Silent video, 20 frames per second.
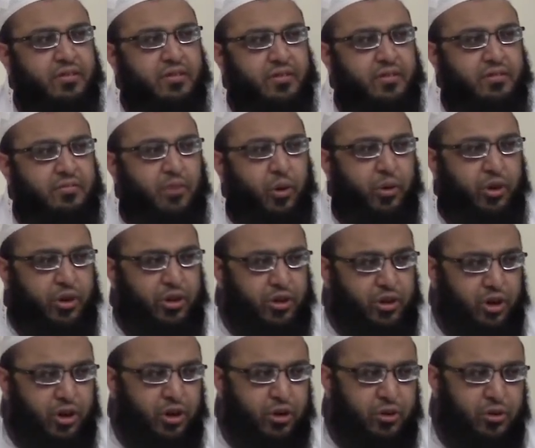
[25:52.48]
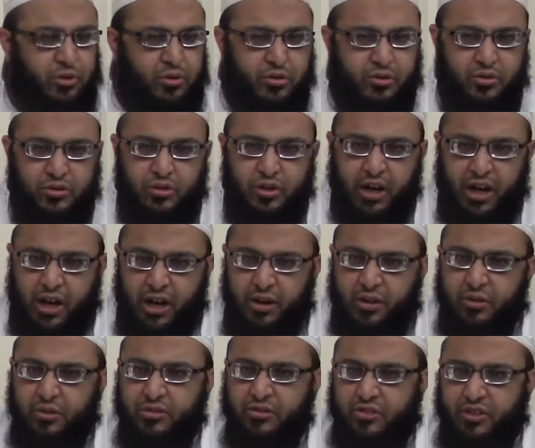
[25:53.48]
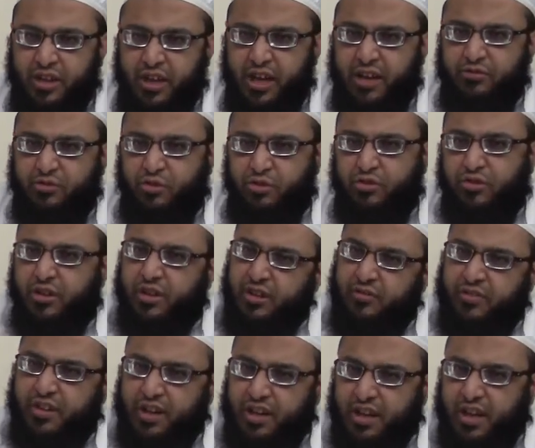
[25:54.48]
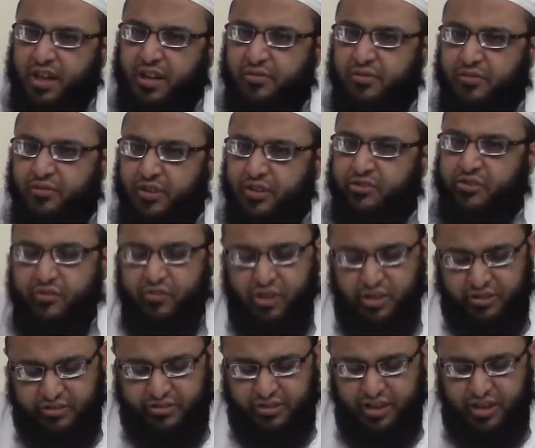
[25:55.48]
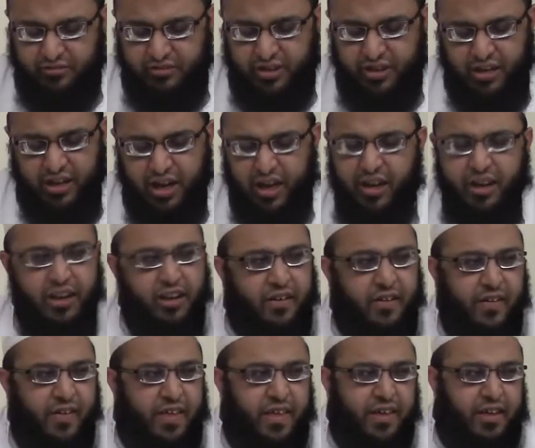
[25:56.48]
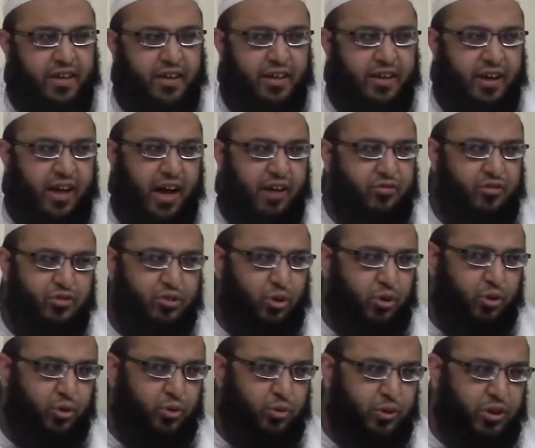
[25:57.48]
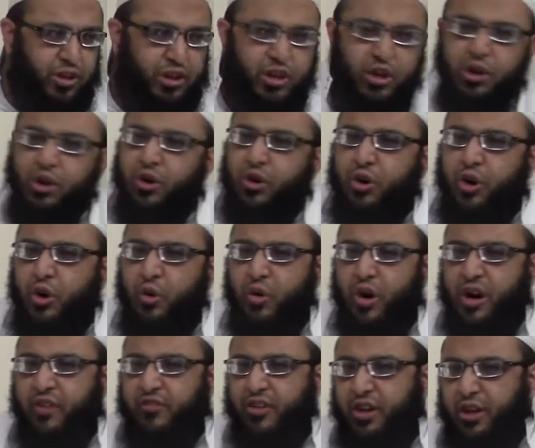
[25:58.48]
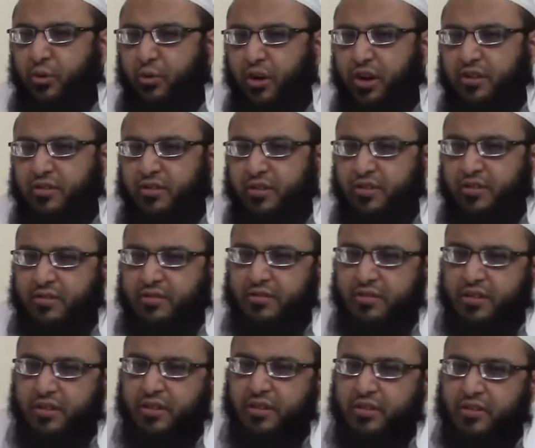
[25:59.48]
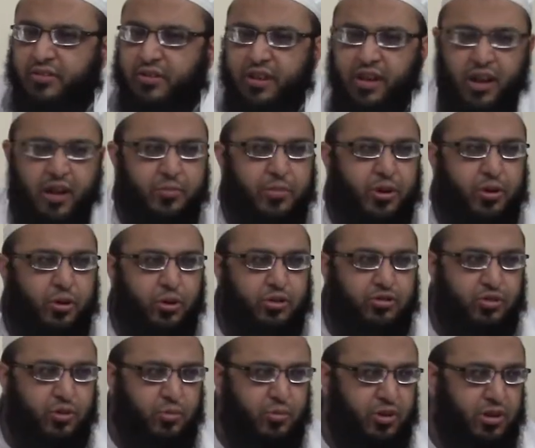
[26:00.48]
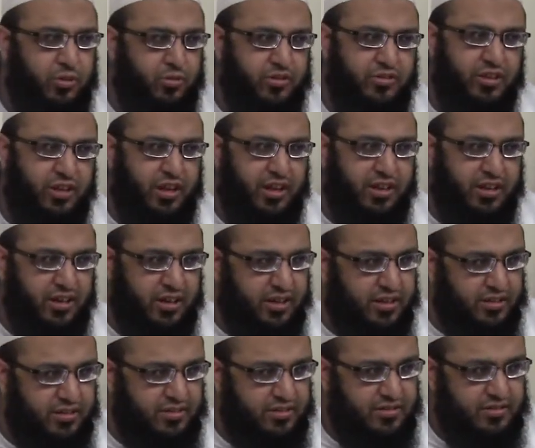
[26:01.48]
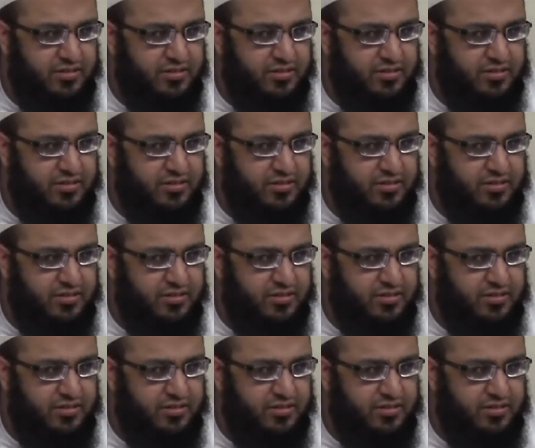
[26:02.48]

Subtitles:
Well, when you go to how slaves used to live their life, first of all, a slave did not have his own will. He couldn't go wherever he wanted. He couldn't just get up and go somewhere. It wasn't like that.